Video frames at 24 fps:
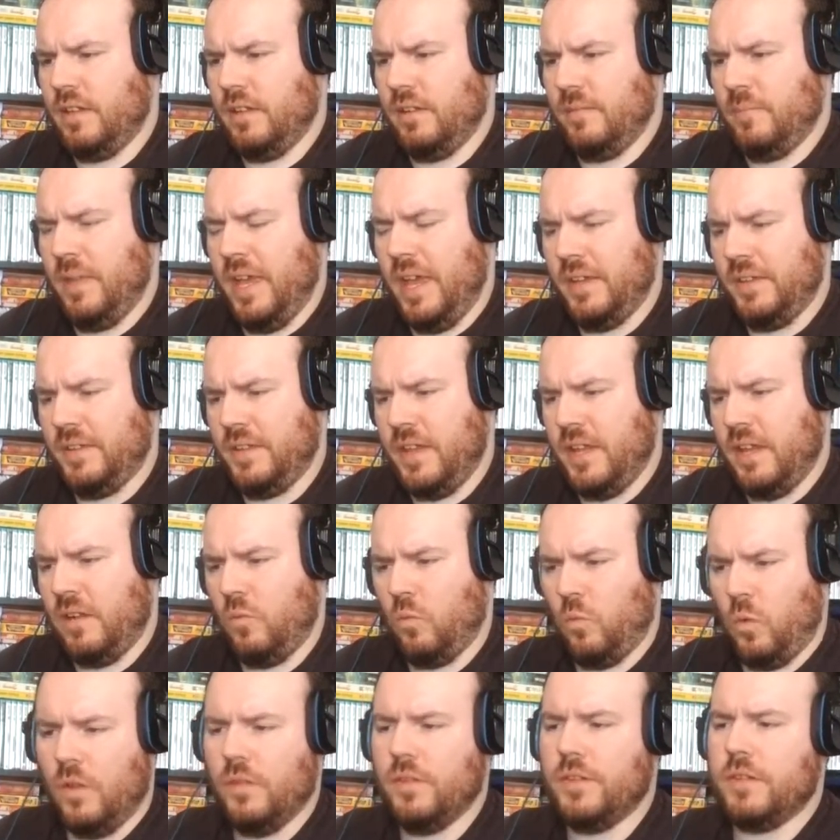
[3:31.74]
A basic
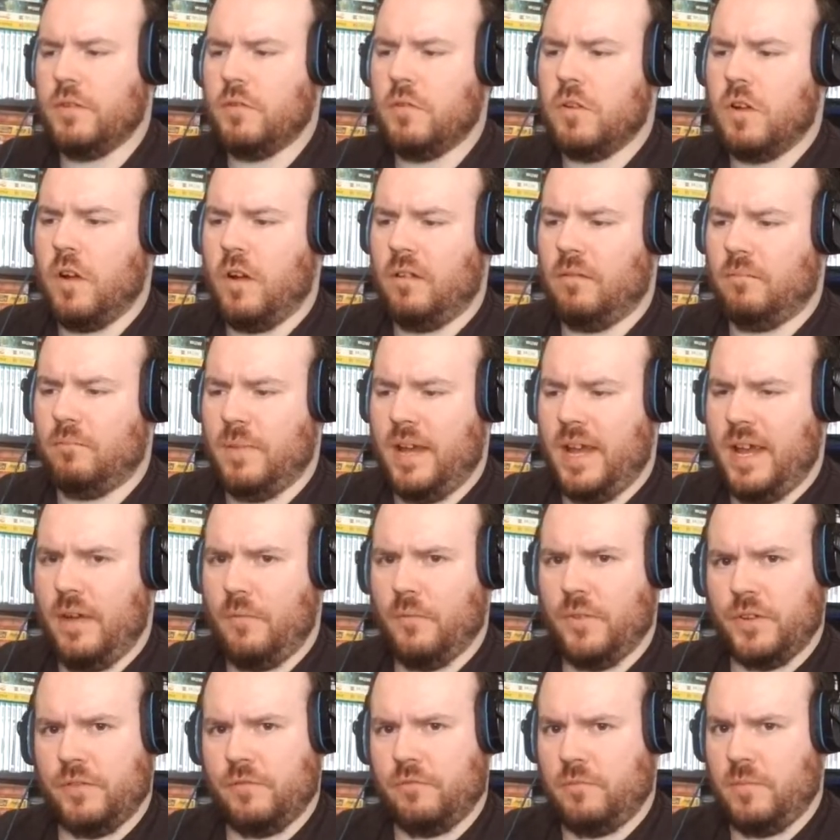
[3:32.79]
1-2 combat,
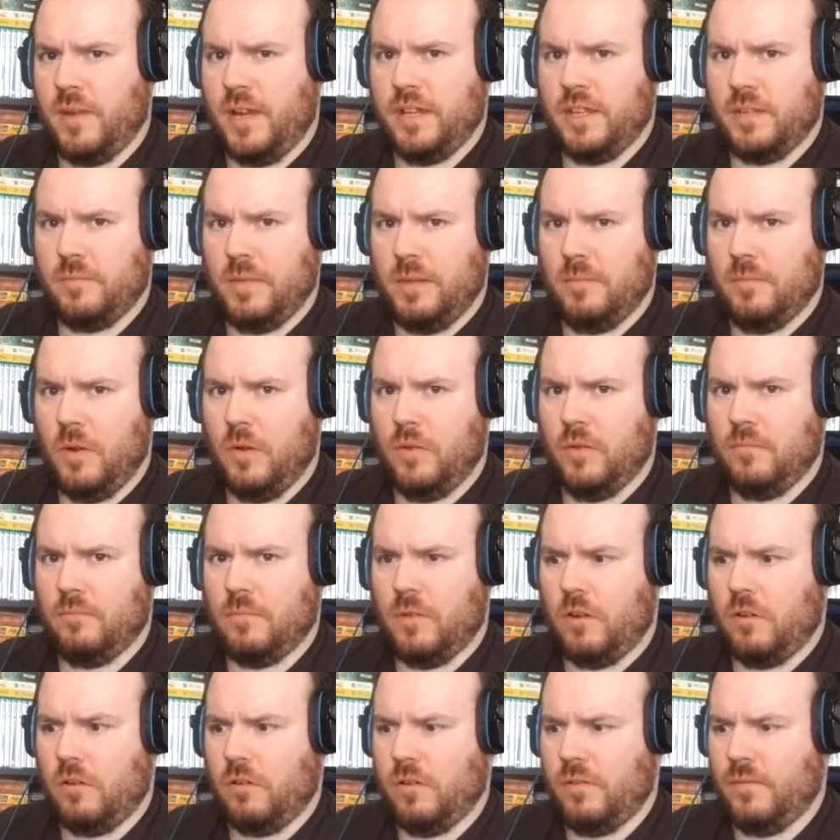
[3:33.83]
which reminds me
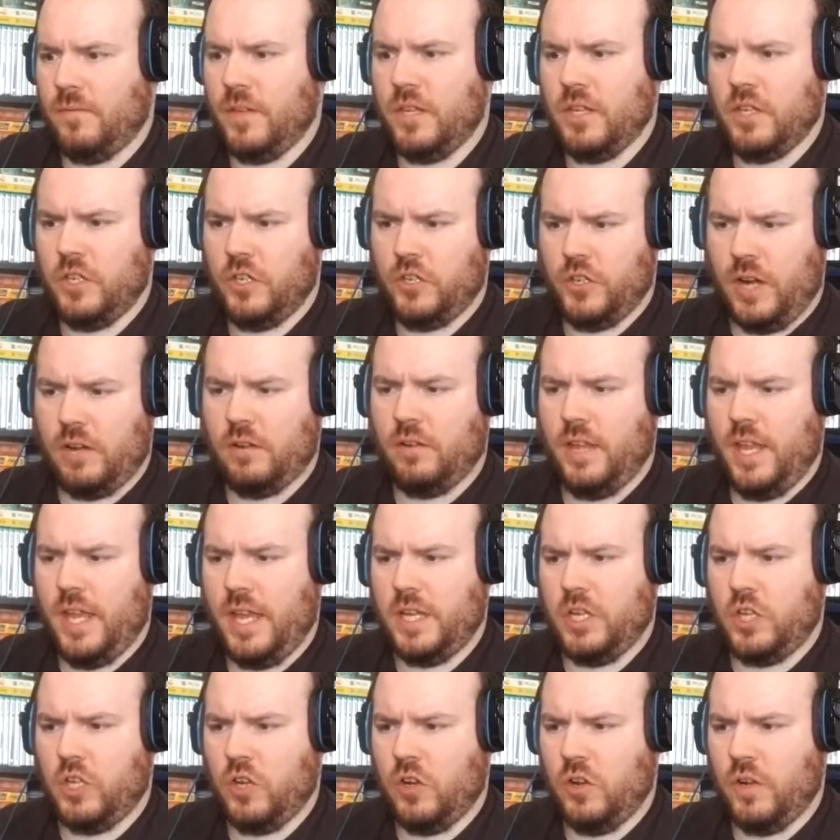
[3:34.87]
more of Sonic the
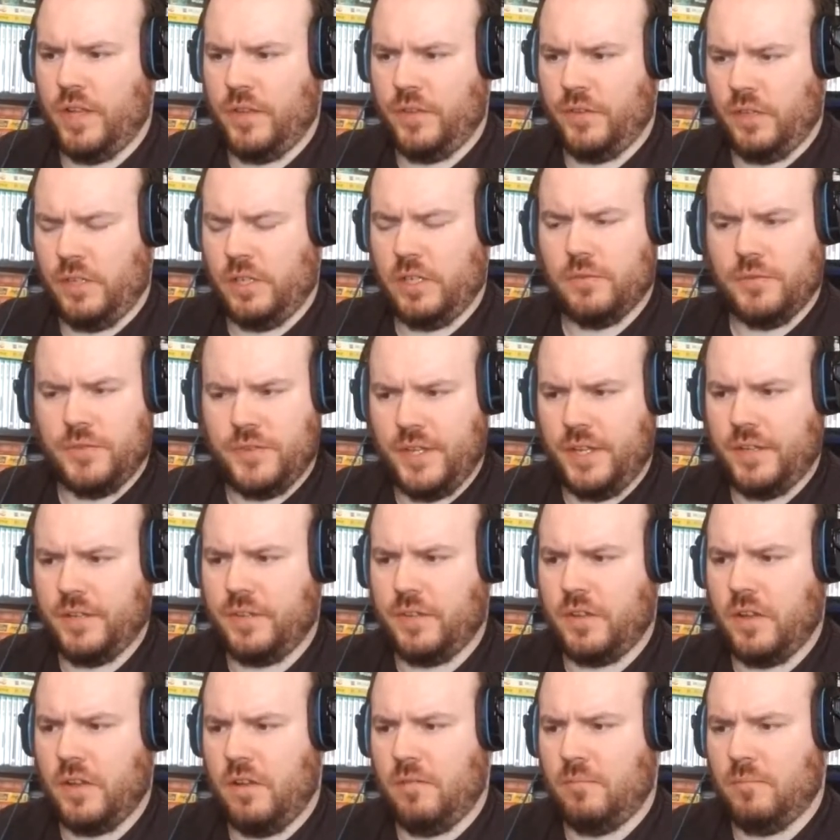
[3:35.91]
Hedgehog in Sonic
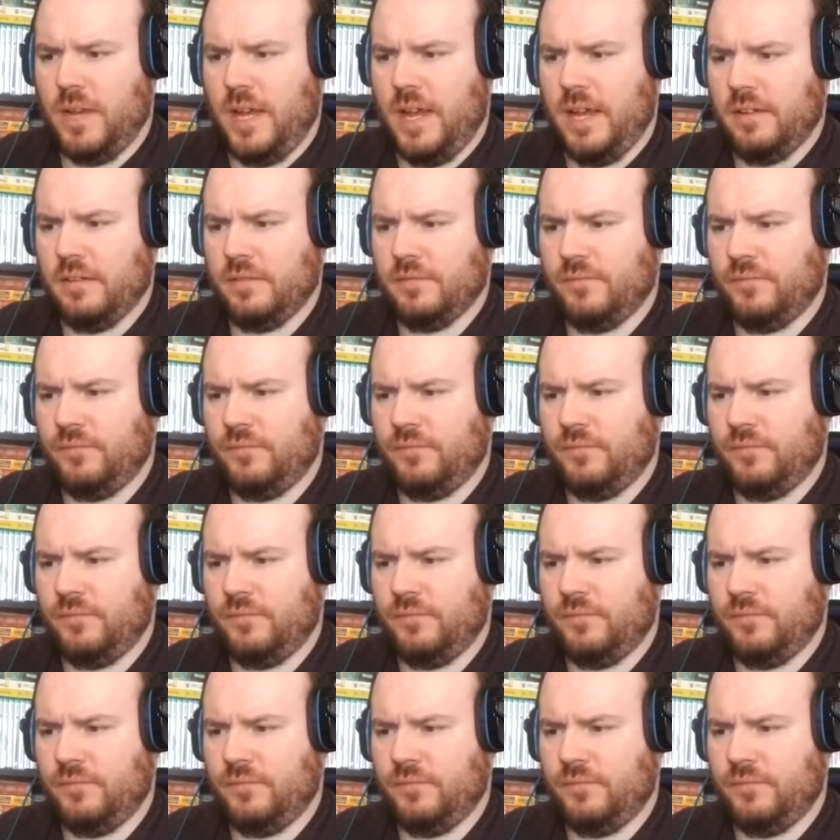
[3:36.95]
06's combat.